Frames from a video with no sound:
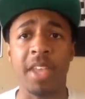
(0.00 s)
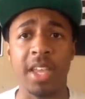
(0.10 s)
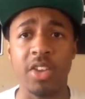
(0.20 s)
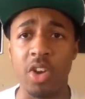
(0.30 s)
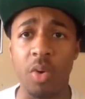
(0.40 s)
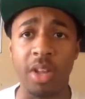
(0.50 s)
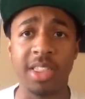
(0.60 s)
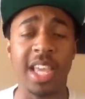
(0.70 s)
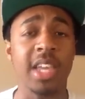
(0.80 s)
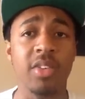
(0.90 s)
And you know
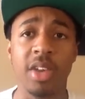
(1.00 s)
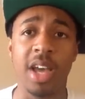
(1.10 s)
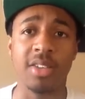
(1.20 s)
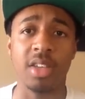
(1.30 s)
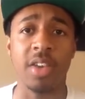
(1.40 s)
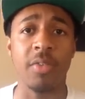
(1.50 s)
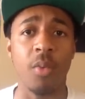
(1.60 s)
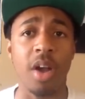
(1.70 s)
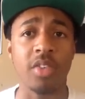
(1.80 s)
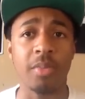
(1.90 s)
what? Thank you guys again
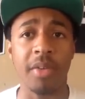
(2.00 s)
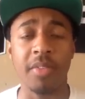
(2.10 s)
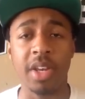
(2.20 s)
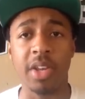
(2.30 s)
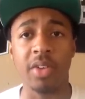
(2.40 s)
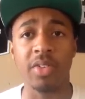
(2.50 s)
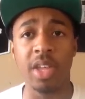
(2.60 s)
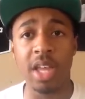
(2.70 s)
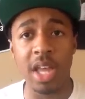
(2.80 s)
for watching my videos.